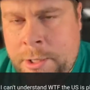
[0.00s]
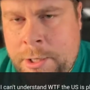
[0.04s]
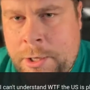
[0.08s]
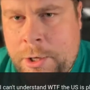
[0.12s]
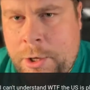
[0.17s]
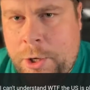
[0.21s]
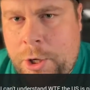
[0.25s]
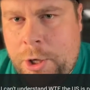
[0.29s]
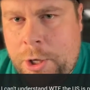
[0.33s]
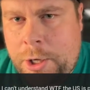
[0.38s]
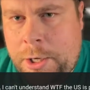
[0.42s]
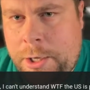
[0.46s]

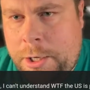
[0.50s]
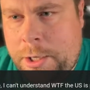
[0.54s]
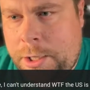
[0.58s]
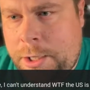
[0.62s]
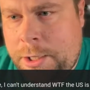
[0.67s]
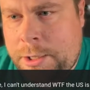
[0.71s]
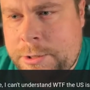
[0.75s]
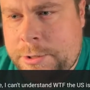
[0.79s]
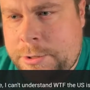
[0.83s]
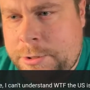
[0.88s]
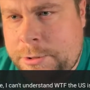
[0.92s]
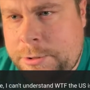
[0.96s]

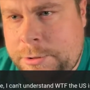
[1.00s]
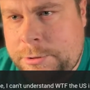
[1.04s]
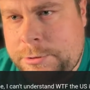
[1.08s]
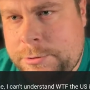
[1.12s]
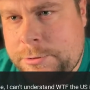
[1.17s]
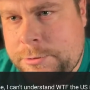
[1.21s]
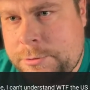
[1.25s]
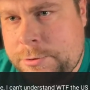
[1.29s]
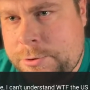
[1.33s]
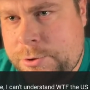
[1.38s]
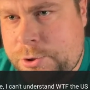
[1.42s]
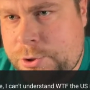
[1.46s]
on
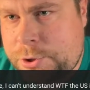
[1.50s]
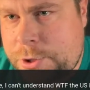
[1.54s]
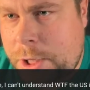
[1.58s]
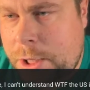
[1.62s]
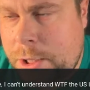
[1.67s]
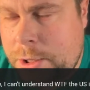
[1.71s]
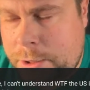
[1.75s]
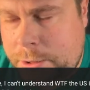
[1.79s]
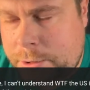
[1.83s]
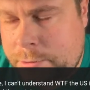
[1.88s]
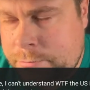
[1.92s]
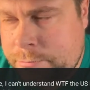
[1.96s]

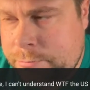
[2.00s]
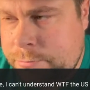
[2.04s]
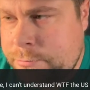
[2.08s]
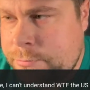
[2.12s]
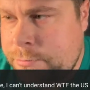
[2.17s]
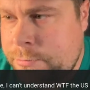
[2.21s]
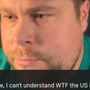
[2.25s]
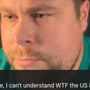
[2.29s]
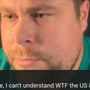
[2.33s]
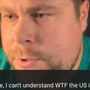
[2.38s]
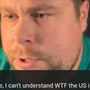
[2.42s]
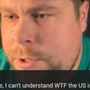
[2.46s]
Stalin,
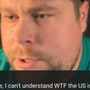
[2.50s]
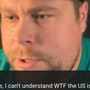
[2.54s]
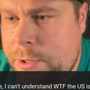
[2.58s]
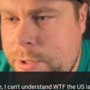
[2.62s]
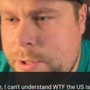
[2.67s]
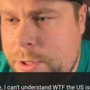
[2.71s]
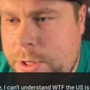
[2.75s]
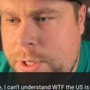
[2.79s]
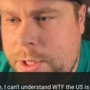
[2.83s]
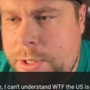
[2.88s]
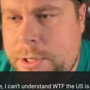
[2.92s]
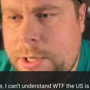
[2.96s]

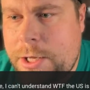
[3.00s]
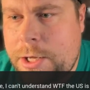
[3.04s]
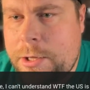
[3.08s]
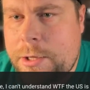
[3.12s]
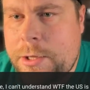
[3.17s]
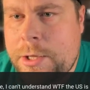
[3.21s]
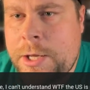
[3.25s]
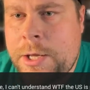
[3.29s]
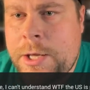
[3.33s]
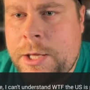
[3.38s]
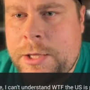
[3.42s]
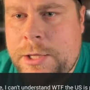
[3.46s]
that
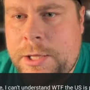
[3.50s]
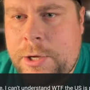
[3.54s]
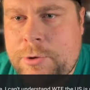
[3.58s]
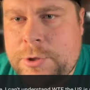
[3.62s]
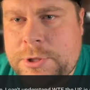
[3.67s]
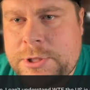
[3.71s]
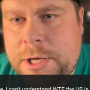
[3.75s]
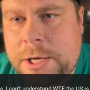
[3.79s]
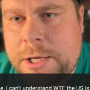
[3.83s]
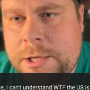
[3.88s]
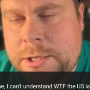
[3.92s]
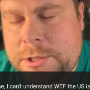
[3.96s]
they were
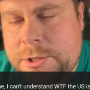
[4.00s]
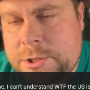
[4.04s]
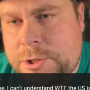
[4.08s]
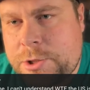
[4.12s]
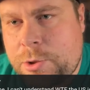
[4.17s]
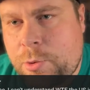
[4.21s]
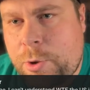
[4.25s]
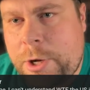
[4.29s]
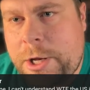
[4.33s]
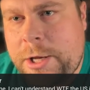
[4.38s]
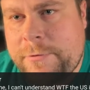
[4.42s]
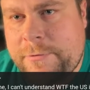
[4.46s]
saying this is
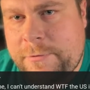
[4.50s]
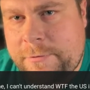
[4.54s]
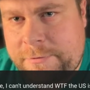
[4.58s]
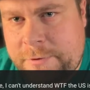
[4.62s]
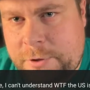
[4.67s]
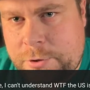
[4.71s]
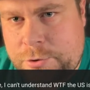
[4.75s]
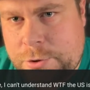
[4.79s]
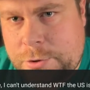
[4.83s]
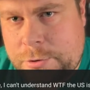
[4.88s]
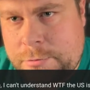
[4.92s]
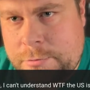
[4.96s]
the way of the
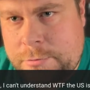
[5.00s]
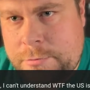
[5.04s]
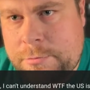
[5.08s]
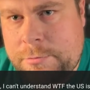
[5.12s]
future.